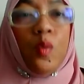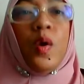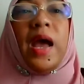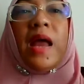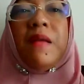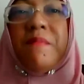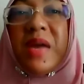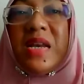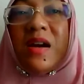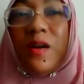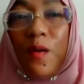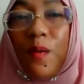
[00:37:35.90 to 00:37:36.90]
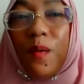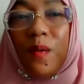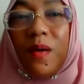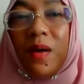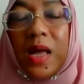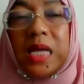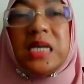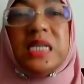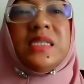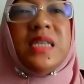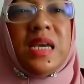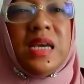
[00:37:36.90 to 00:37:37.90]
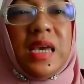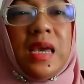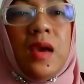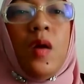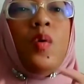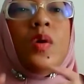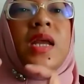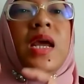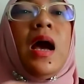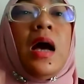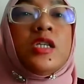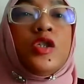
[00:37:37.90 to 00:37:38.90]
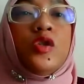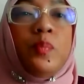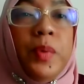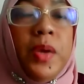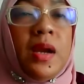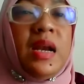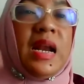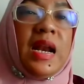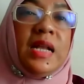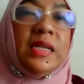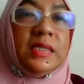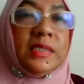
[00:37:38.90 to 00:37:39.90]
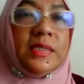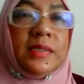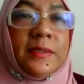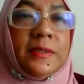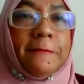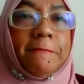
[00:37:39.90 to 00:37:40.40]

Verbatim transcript: who admin the law is thinking they are superior than others.